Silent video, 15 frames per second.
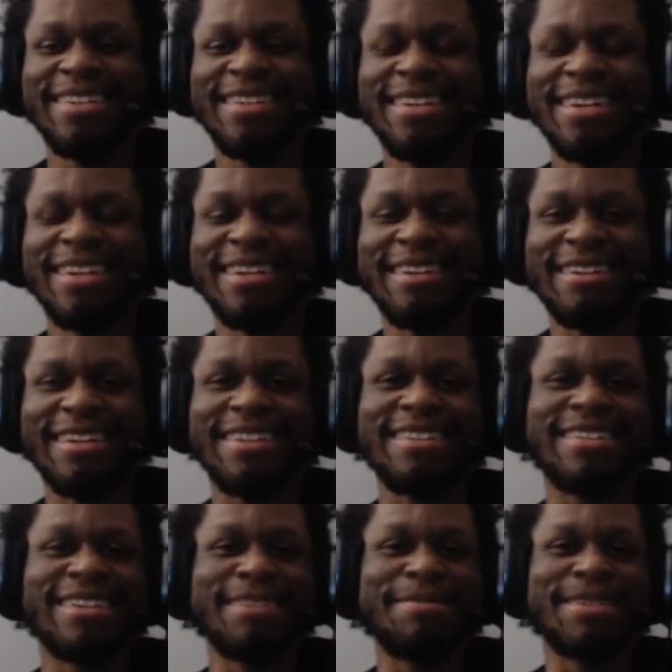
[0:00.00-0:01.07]
I could
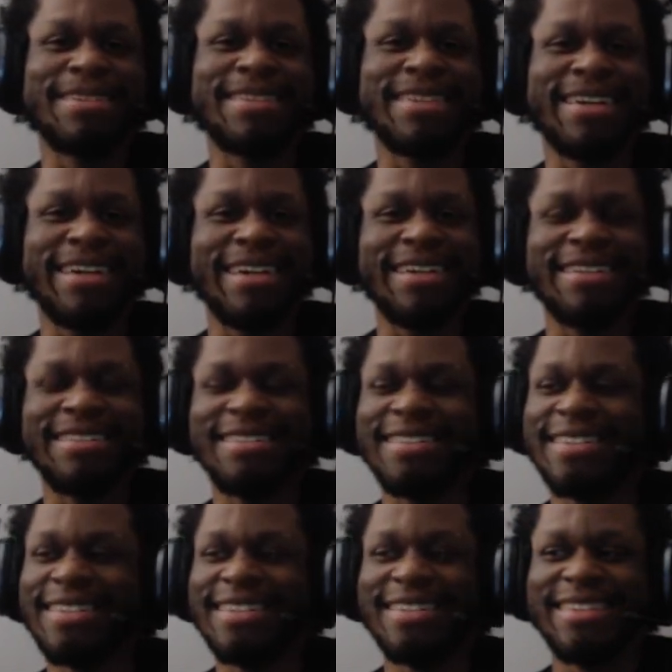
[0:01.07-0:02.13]
talk about that.
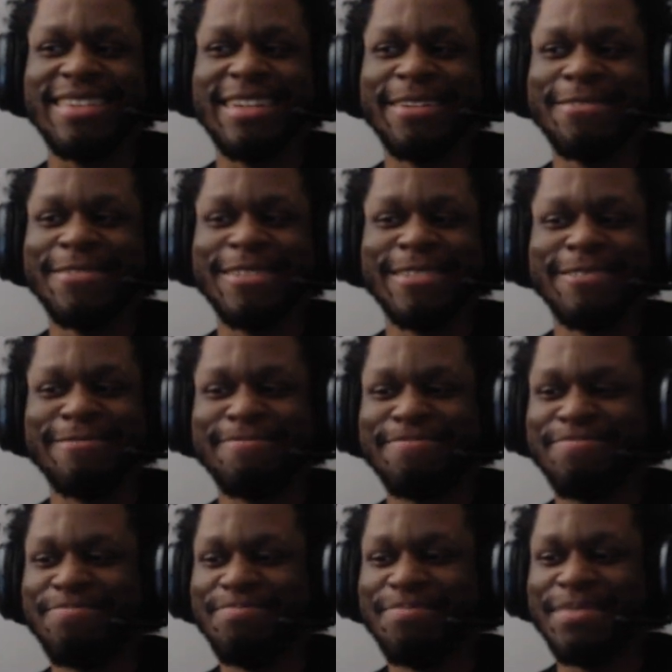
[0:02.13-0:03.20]

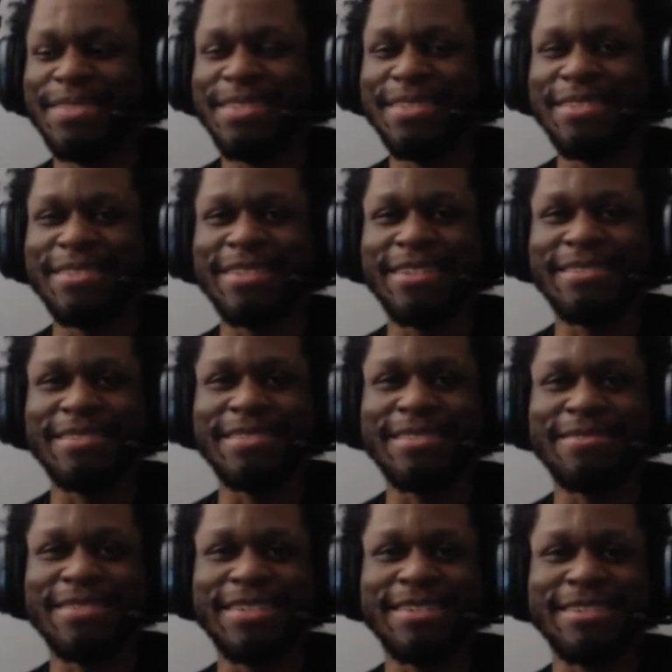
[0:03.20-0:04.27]
Effing unilateral
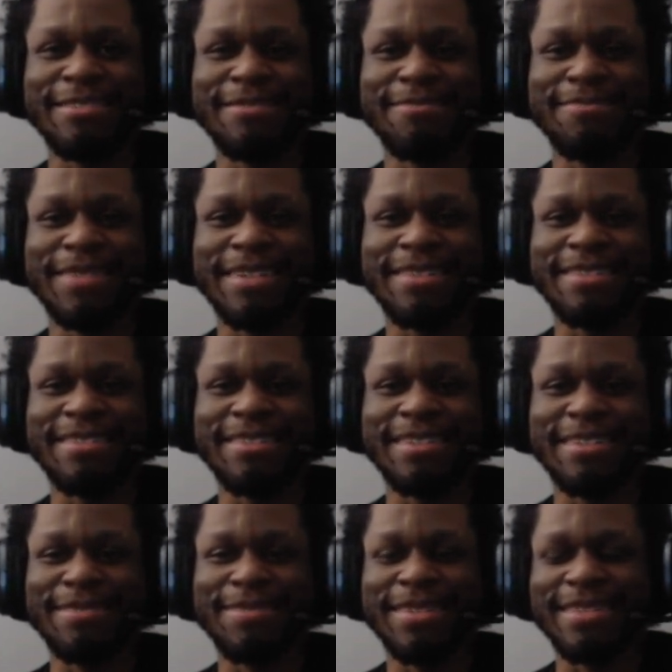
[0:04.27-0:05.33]
surrender from
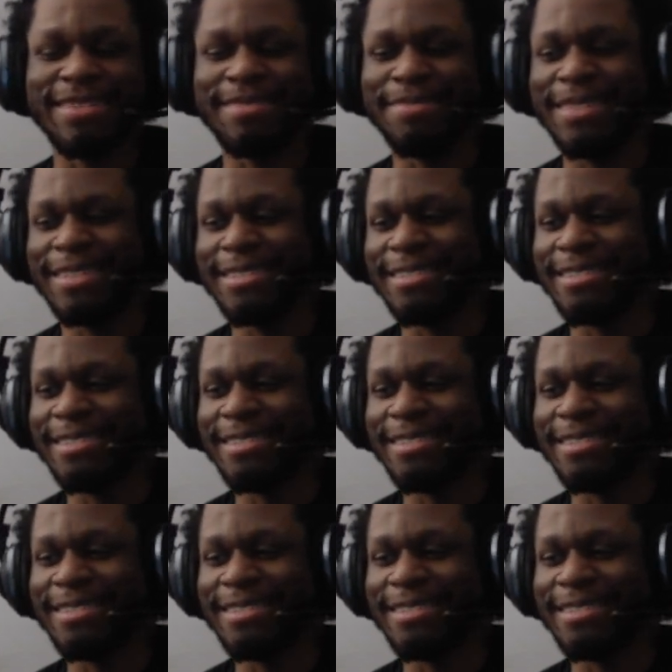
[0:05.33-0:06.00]
Xbox, man.